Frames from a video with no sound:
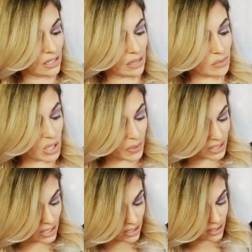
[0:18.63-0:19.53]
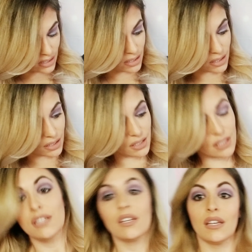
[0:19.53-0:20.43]
I'm so excited.
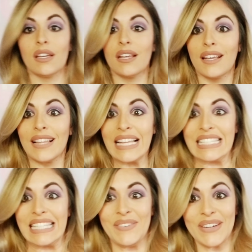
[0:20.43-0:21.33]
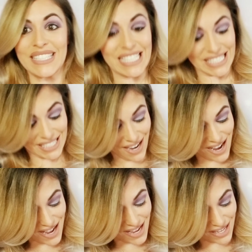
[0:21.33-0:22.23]
Let's see what's
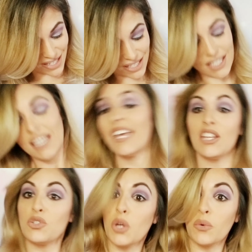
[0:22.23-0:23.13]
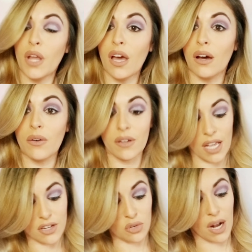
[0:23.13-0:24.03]
inside. In case you don't know,
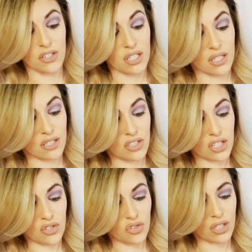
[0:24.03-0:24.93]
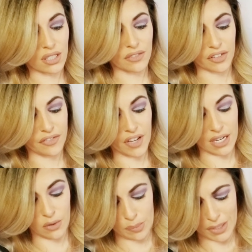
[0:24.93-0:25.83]
and you're watching this just strictly for fun
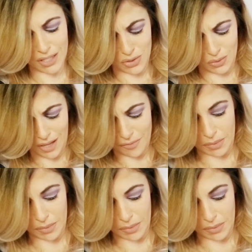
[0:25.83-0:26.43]
or because you love